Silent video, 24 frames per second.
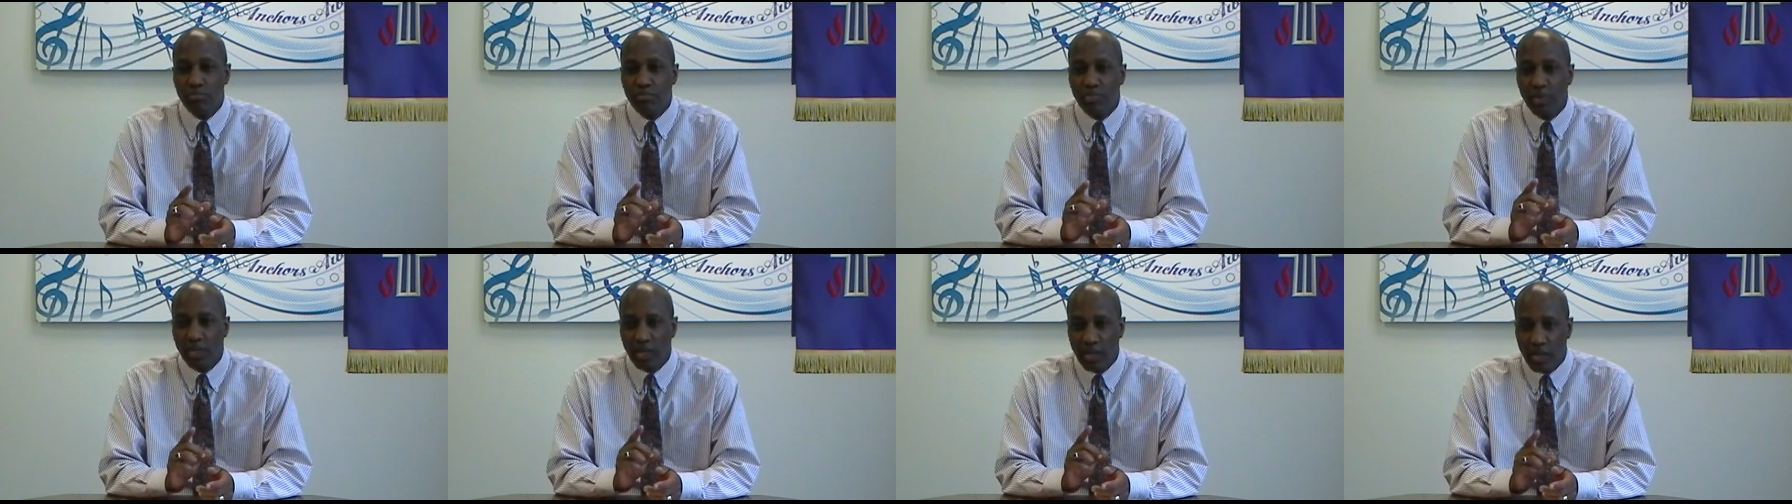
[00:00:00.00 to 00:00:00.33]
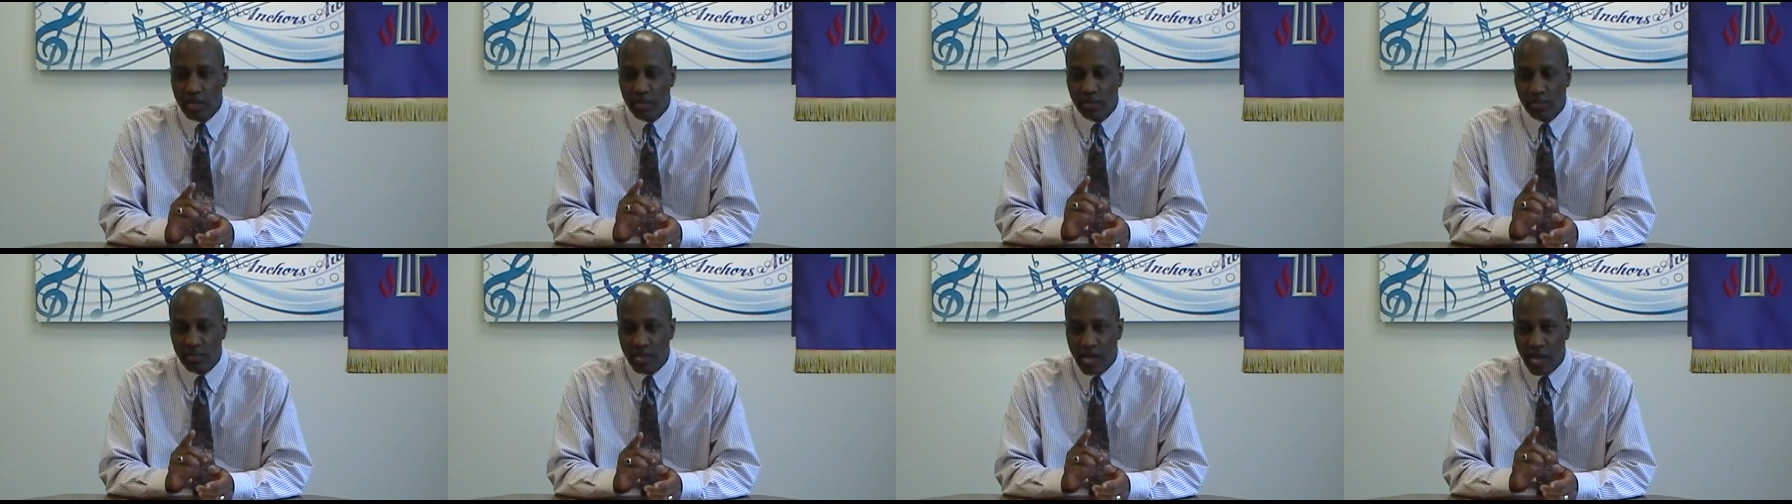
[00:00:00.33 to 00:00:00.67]
But
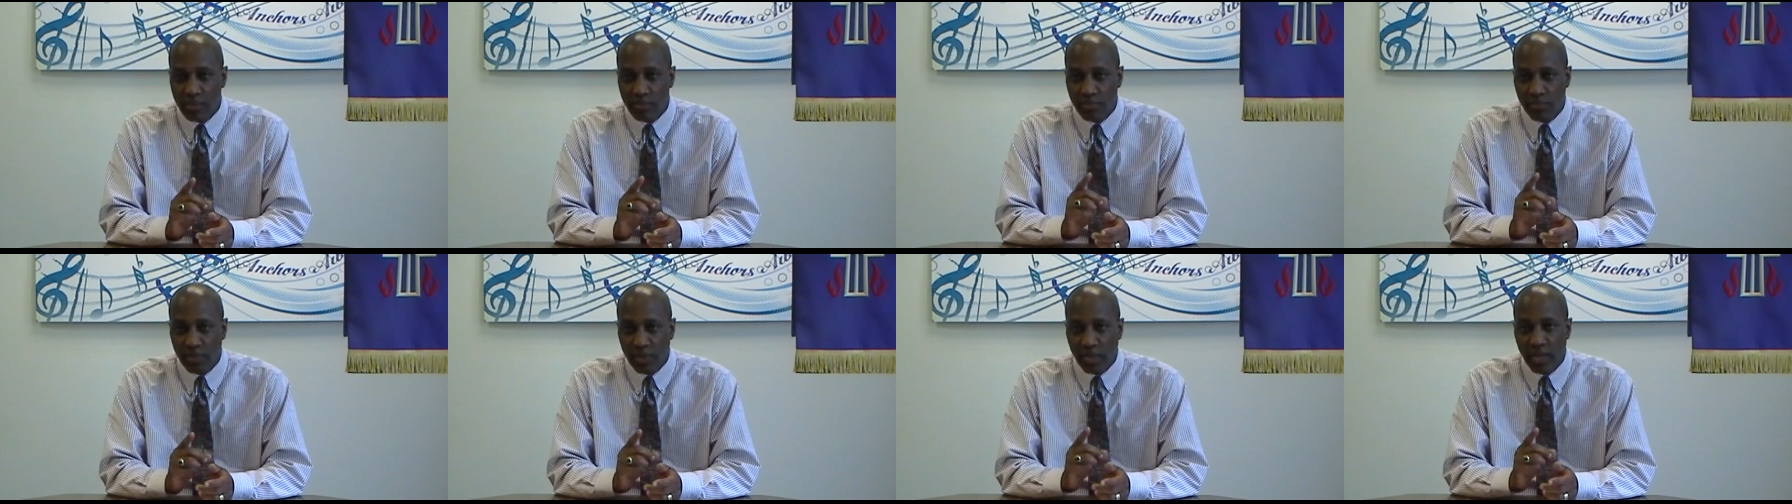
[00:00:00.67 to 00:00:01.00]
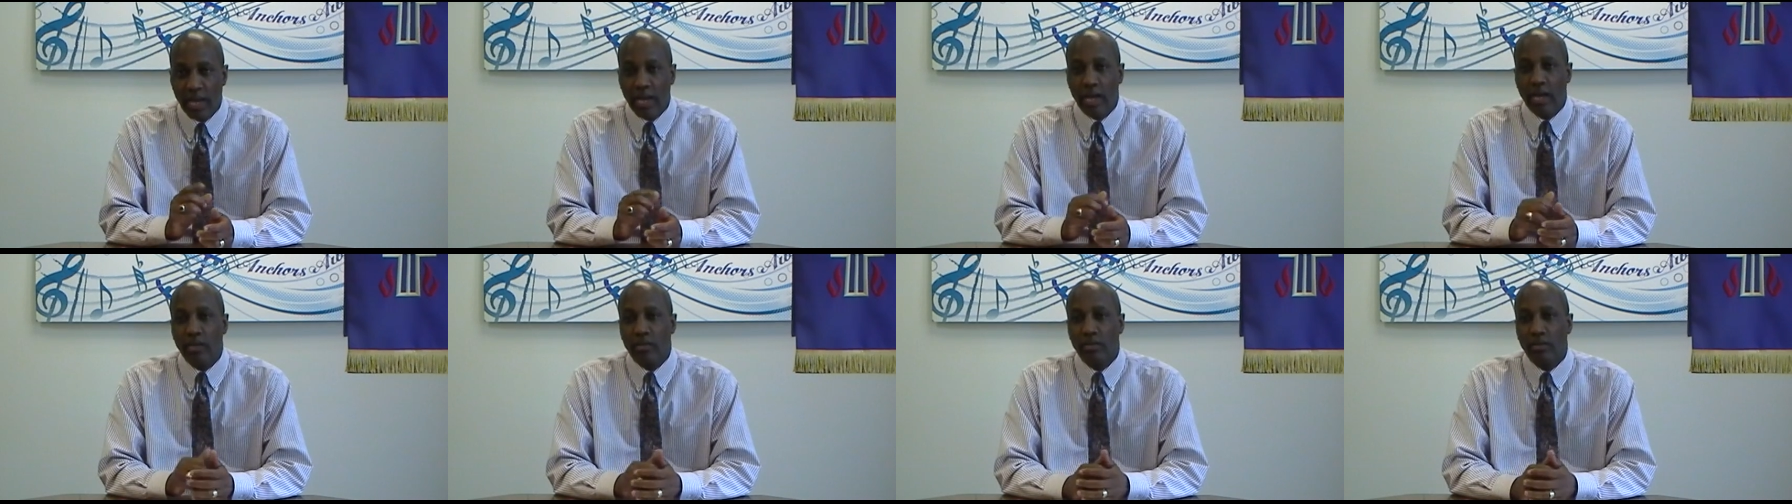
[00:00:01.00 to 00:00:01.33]
let us not
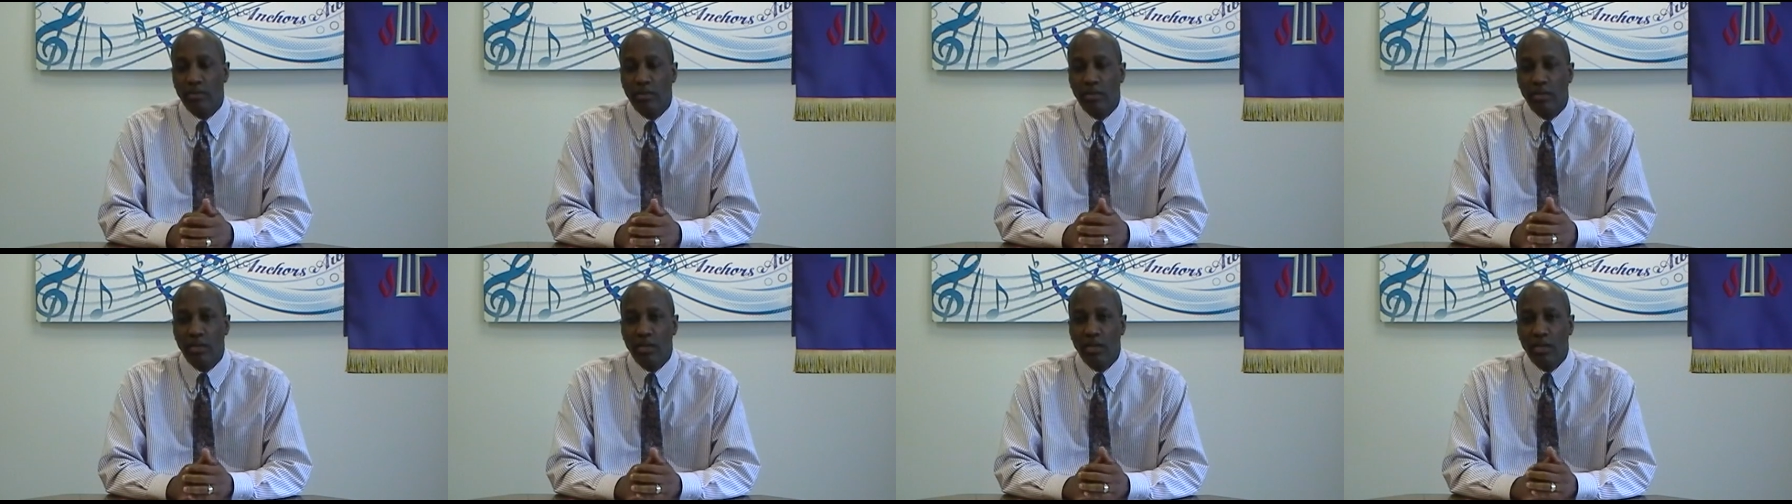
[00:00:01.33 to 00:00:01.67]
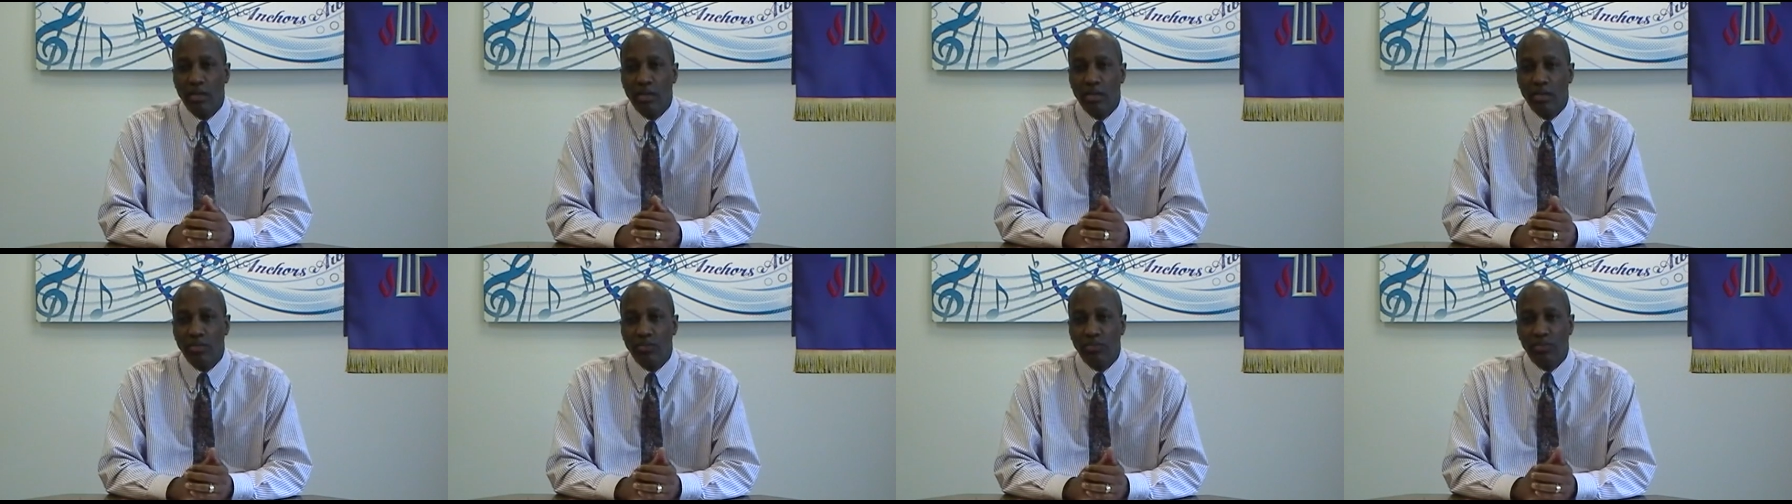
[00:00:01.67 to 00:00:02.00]
forget,
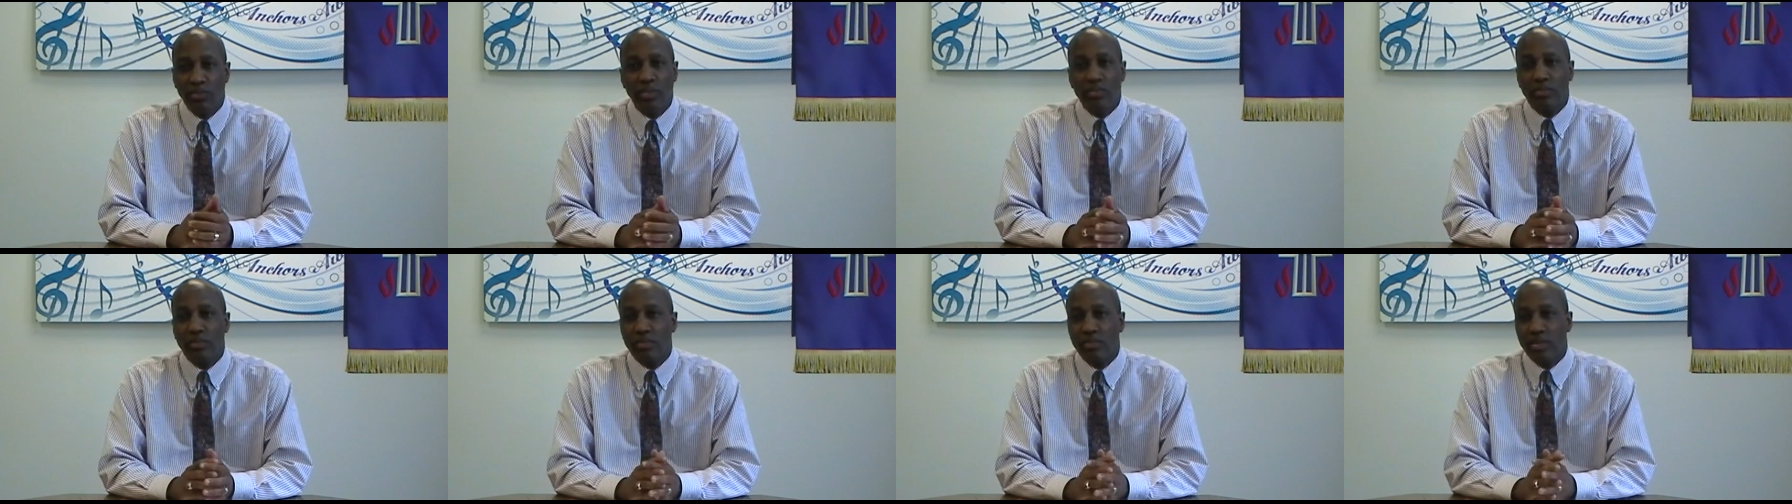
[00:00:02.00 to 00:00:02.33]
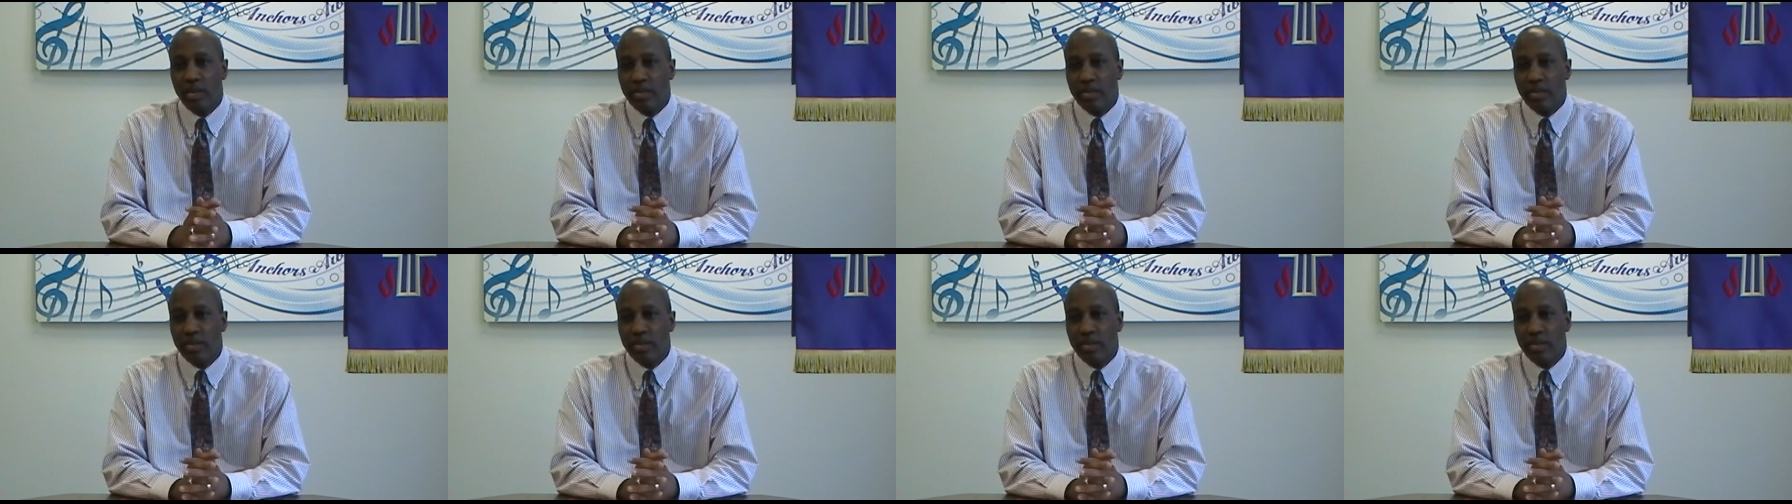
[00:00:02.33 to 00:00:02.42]
Jesus